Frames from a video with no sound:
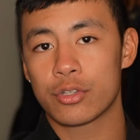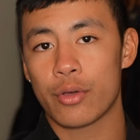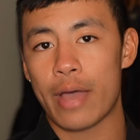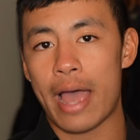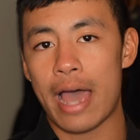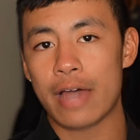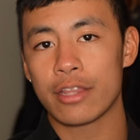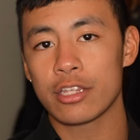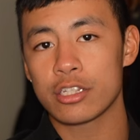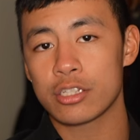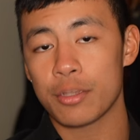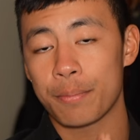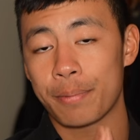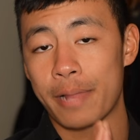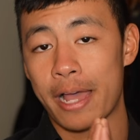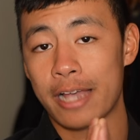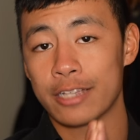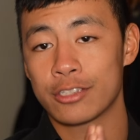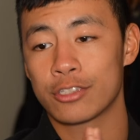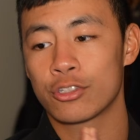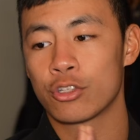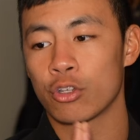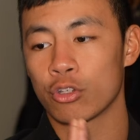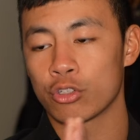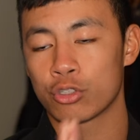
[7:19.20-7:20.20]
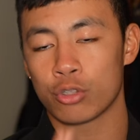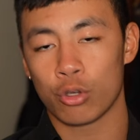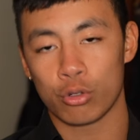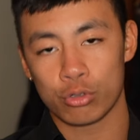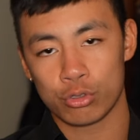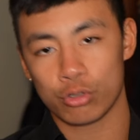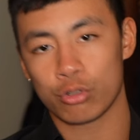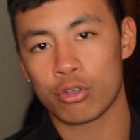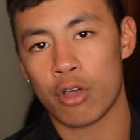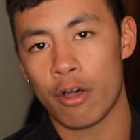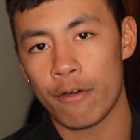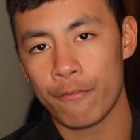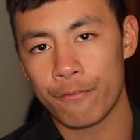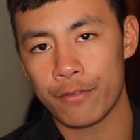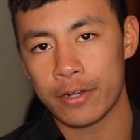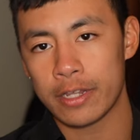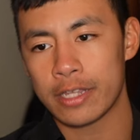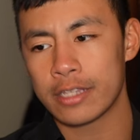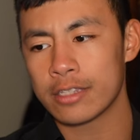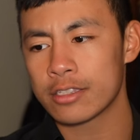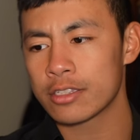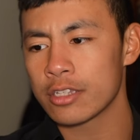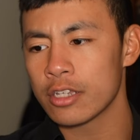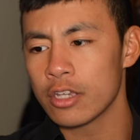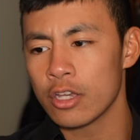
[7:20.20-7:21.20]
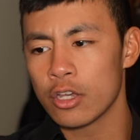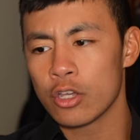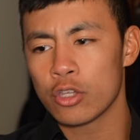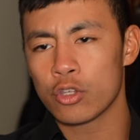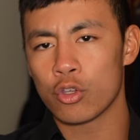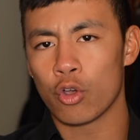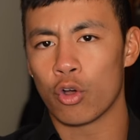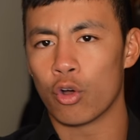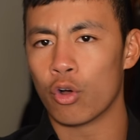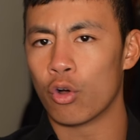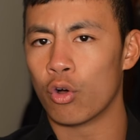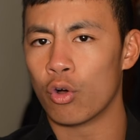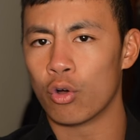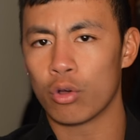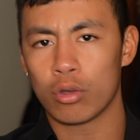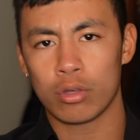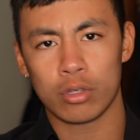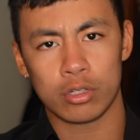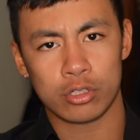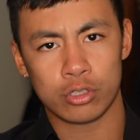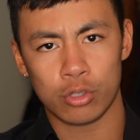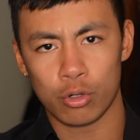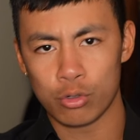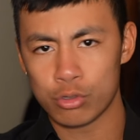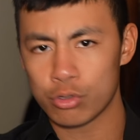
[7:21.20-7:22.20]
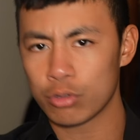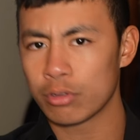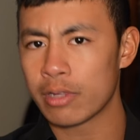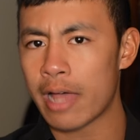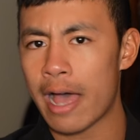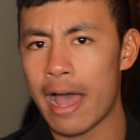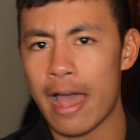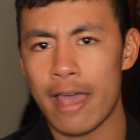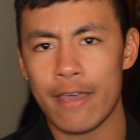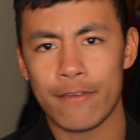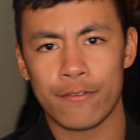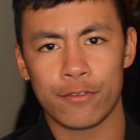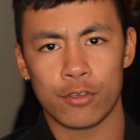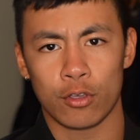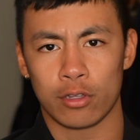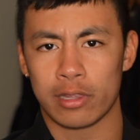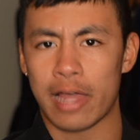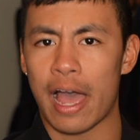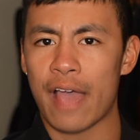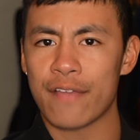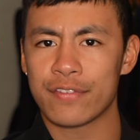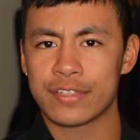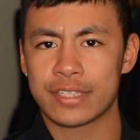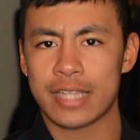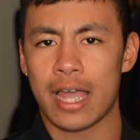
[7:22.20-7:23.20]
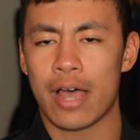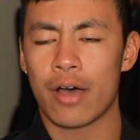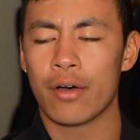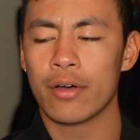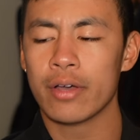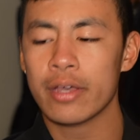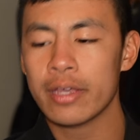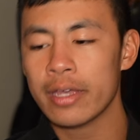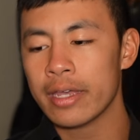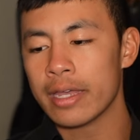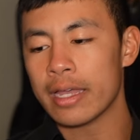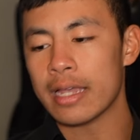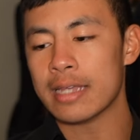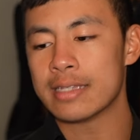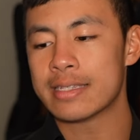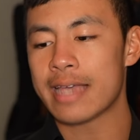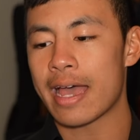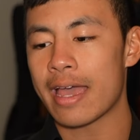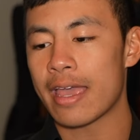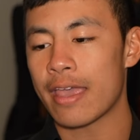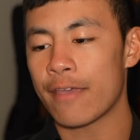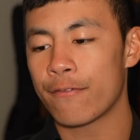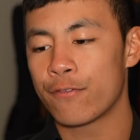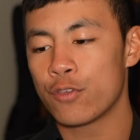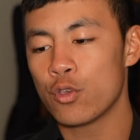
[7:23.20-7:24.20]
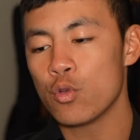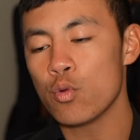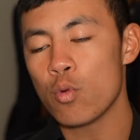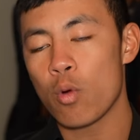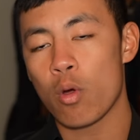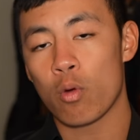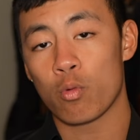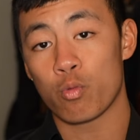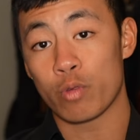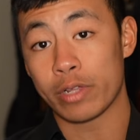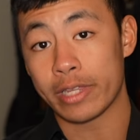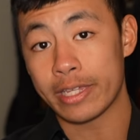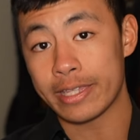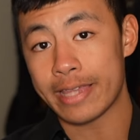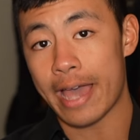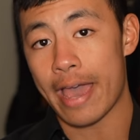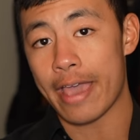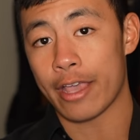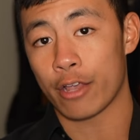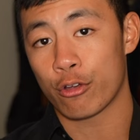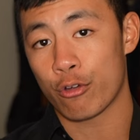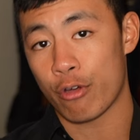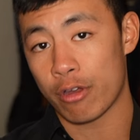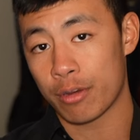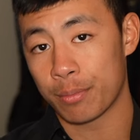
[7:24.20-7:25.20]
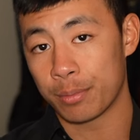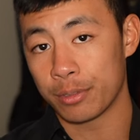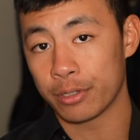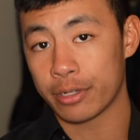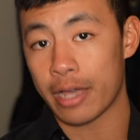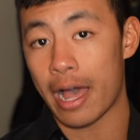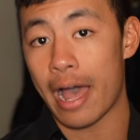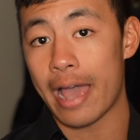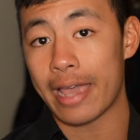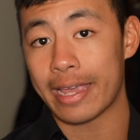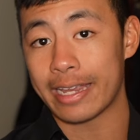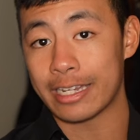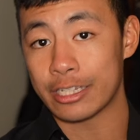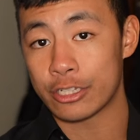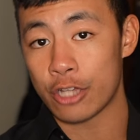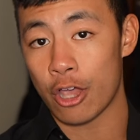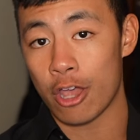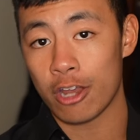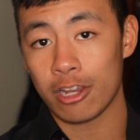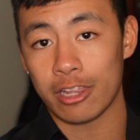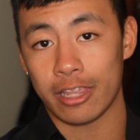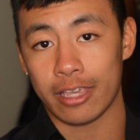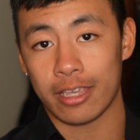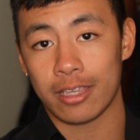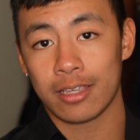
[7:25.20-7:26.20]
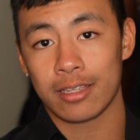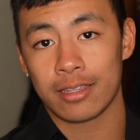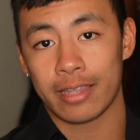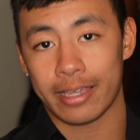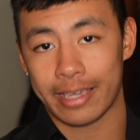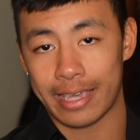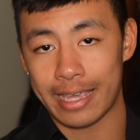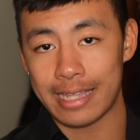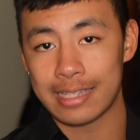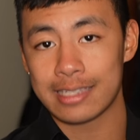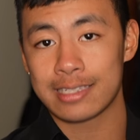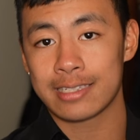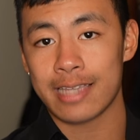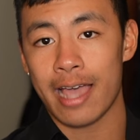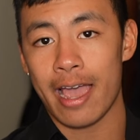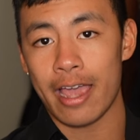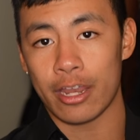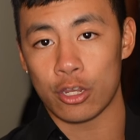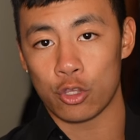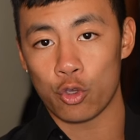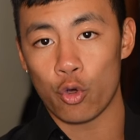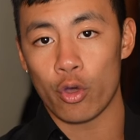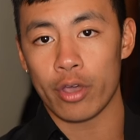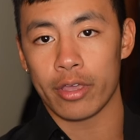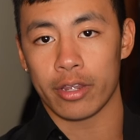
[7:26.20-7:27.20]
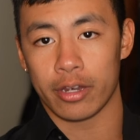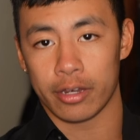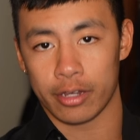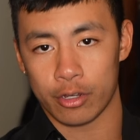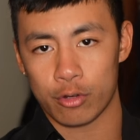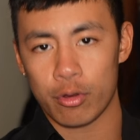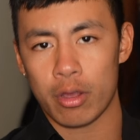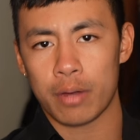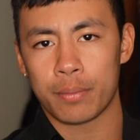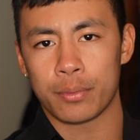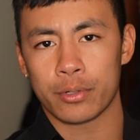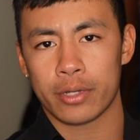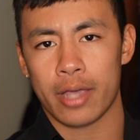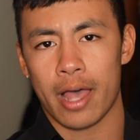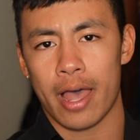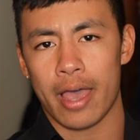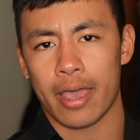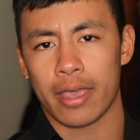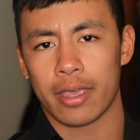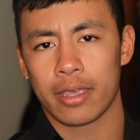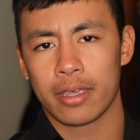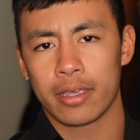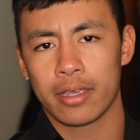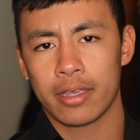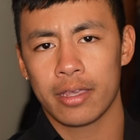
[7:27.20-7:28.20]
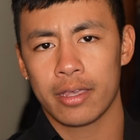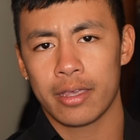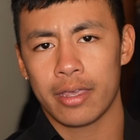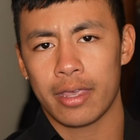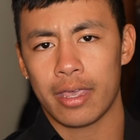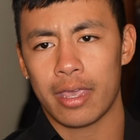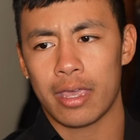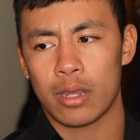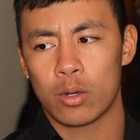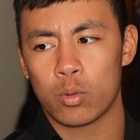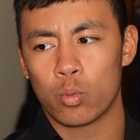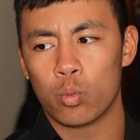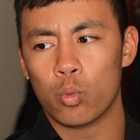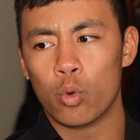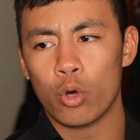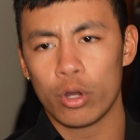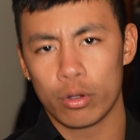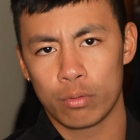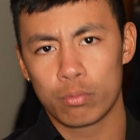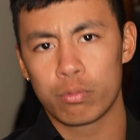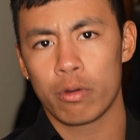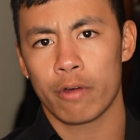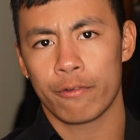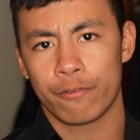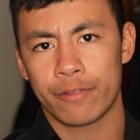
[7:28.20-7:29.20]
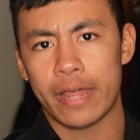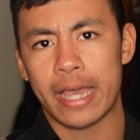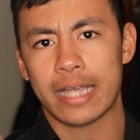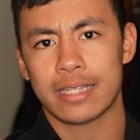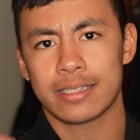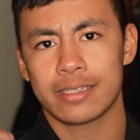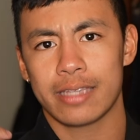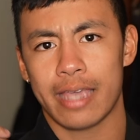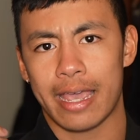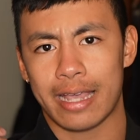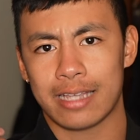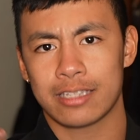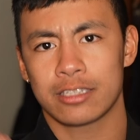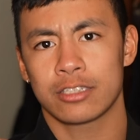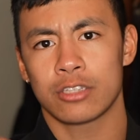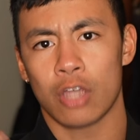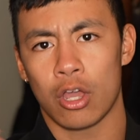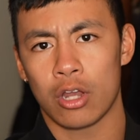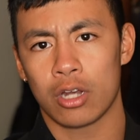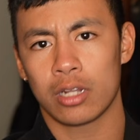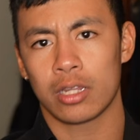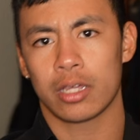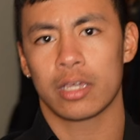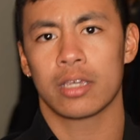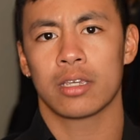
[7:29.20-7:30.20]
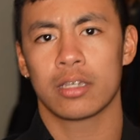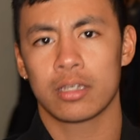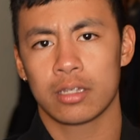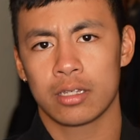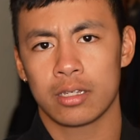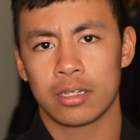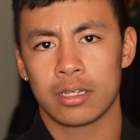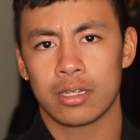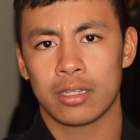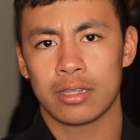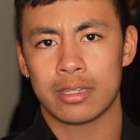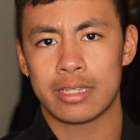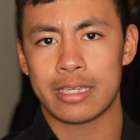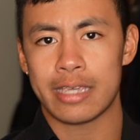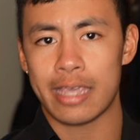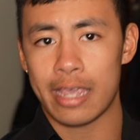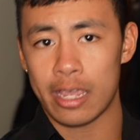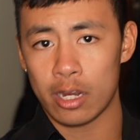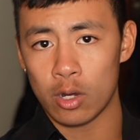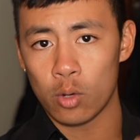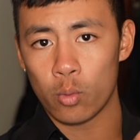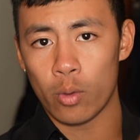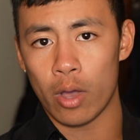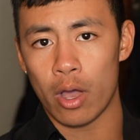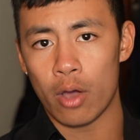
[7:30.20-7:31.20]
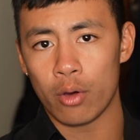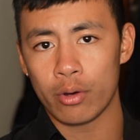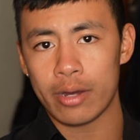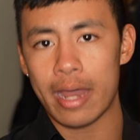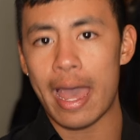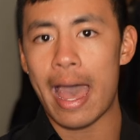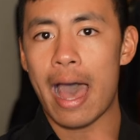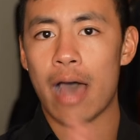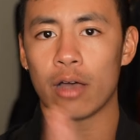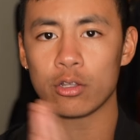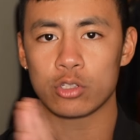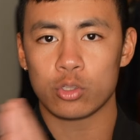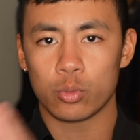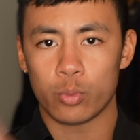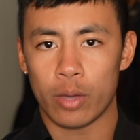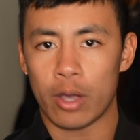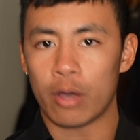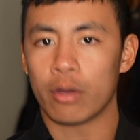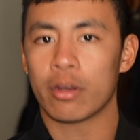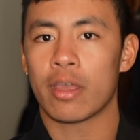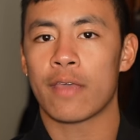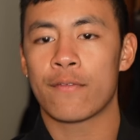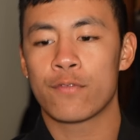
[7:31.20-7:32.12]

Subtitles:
So how this applies to your social confidence, your social life, your lifestyle, is that if you were really that incredible guy internally, like inside, you're an incredible guy, it would reflect externally, the inner world, outer world.